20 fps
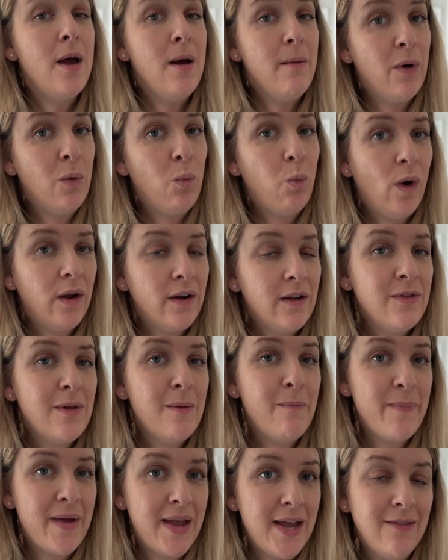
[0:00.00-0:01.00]
But one of the
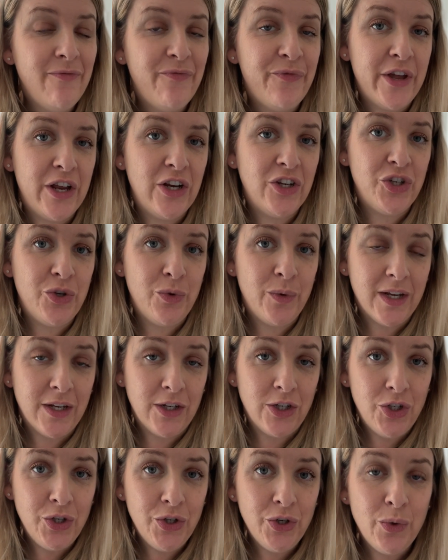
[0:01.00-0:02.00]
main things you
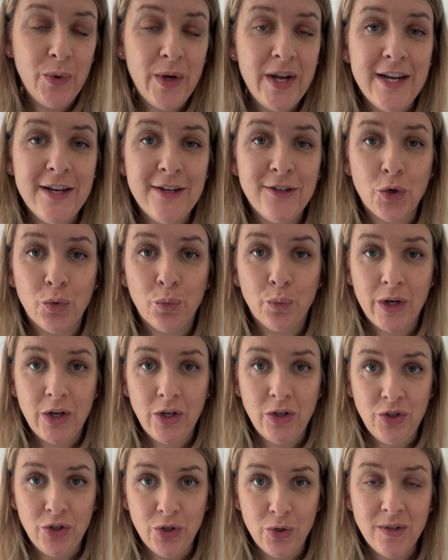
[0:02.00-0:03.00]
can do is
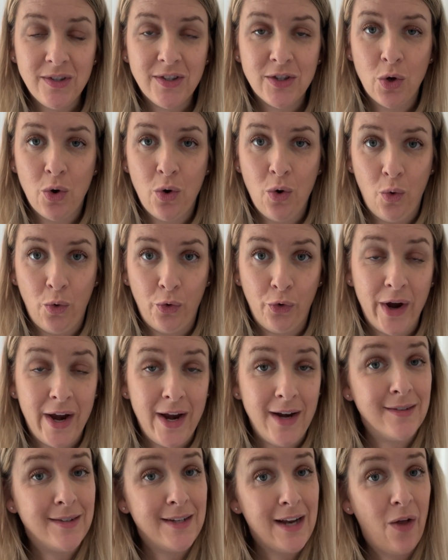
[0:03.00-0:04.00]
reduce the whole
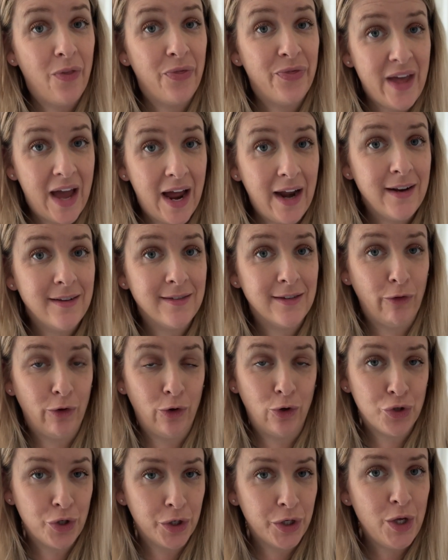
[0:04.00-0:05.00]
grains. Now, that is a
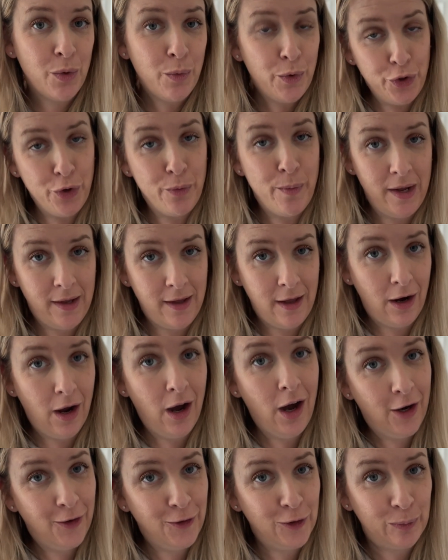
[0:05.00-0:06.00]
little tricky when you're making
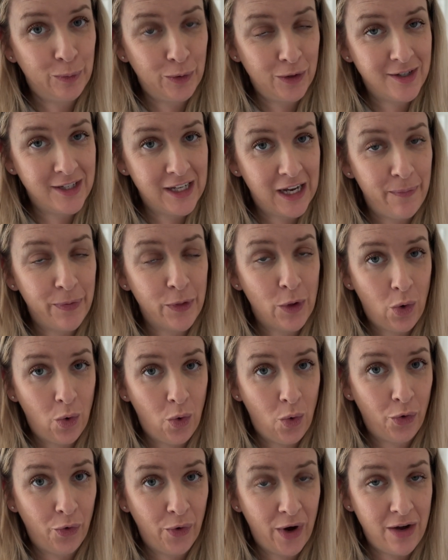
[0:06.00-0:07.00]
100%
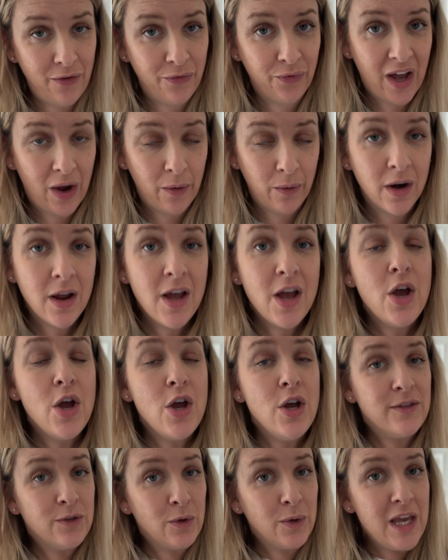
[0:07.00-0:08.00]
whole grain flour.
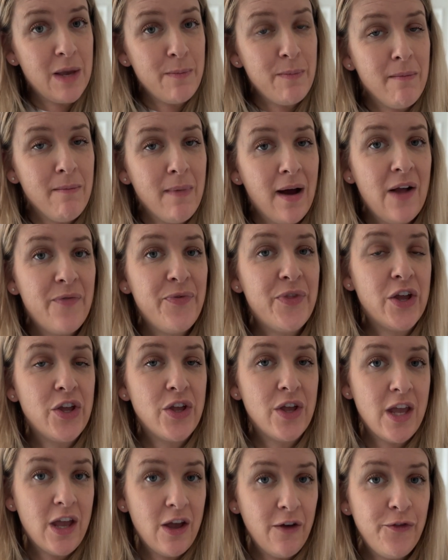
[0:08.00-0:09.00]
So keep in mind
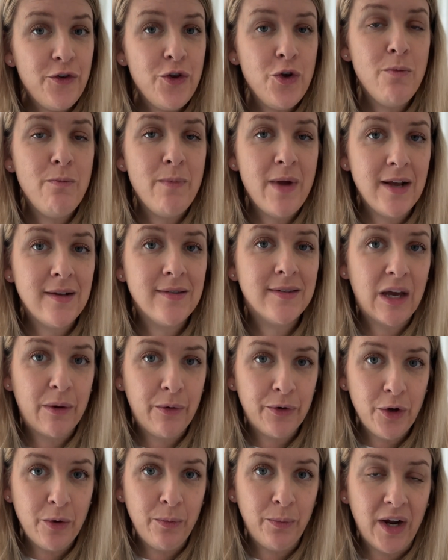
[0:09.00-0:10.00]
that if you make
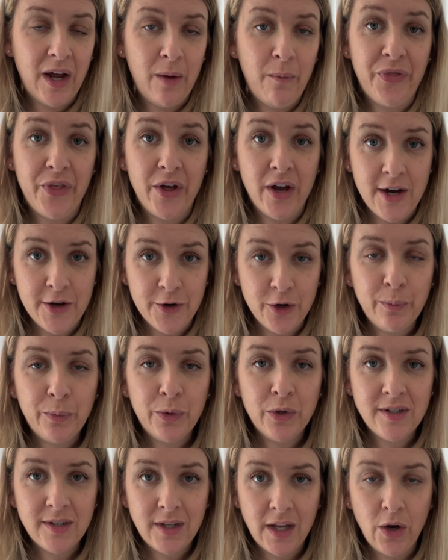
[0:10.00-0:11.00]
sourdough bread with
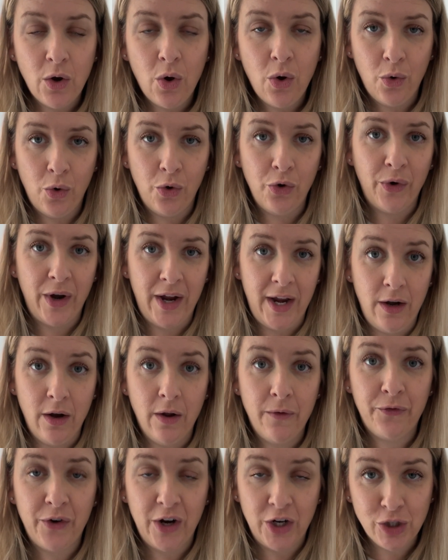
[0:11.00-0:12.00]
100% whole
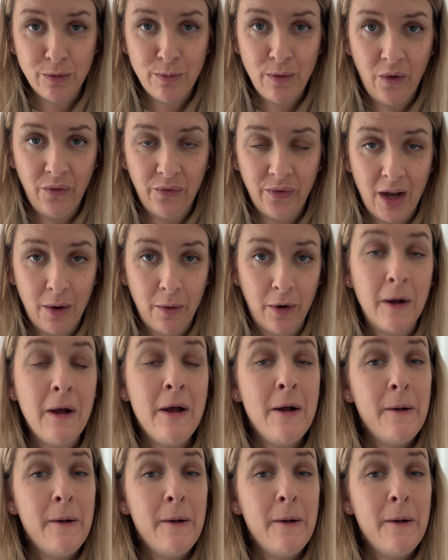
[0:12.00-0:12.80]
grain fresh milled flour,